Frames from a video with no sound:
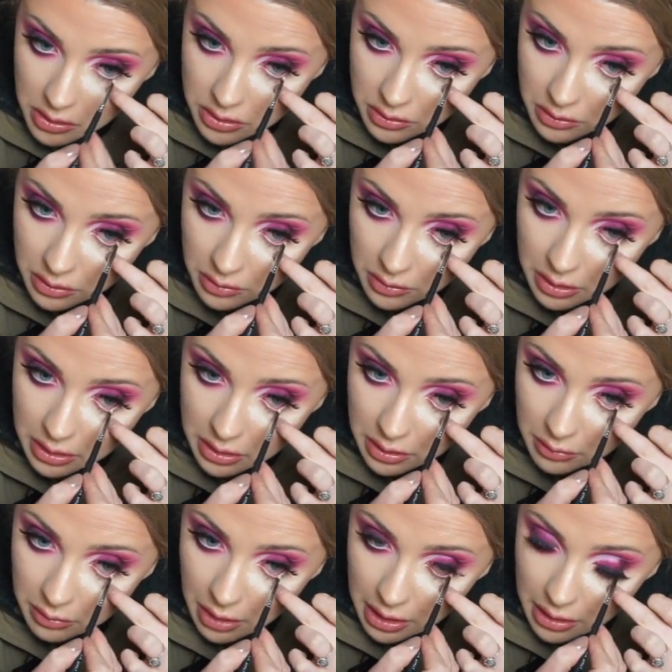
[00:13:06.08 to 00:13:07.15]
So I'm going to go into
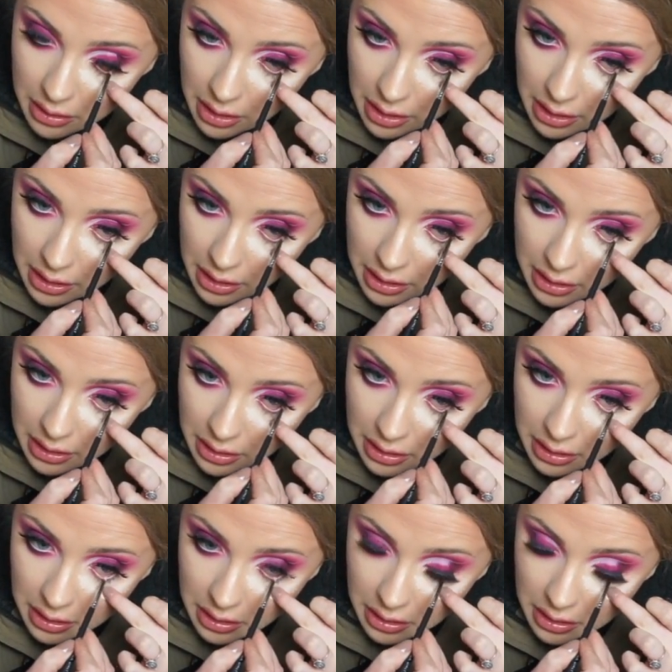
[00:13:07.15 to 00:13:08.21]
the waterline.